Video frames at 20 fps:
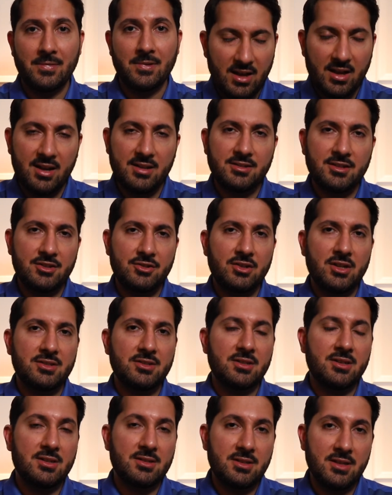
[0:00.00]
And it's
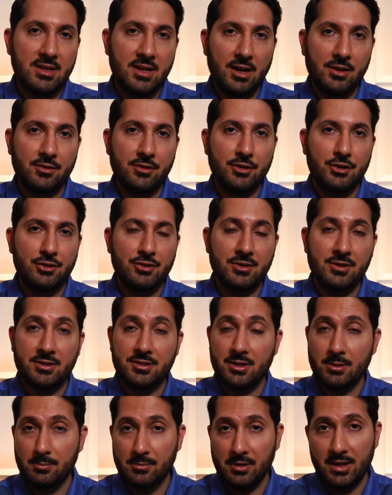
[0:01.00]
interesting to see how they're using the
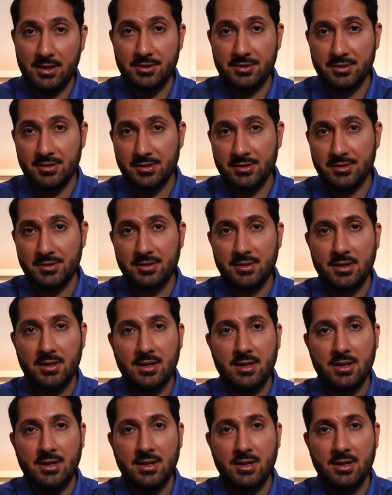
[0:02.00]
term lenses,